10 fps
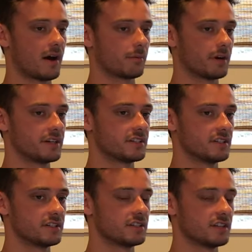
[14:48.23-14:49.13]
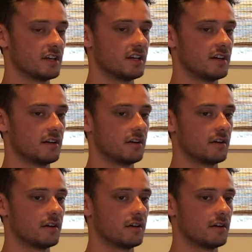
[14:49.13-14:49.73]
races in